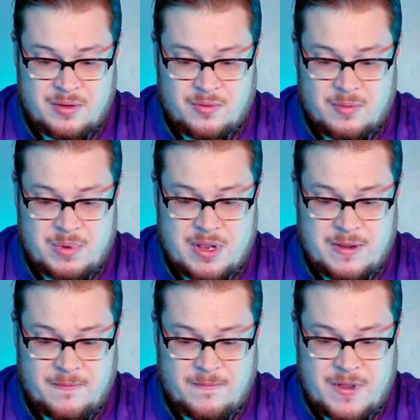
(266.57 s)
Repeating
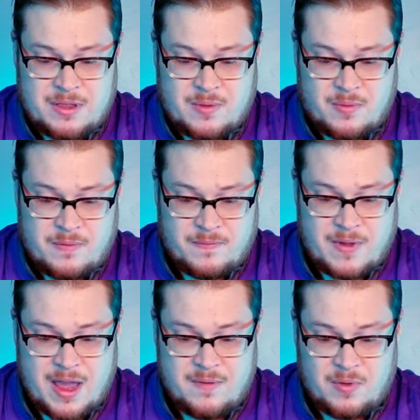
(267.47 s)
Faith
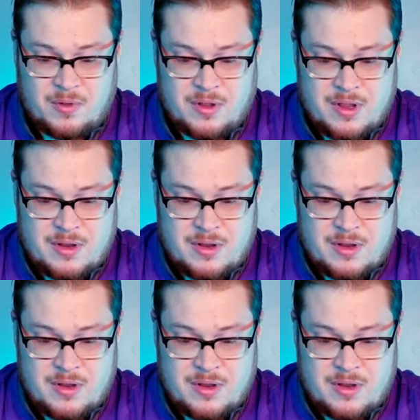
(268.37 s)
Revival.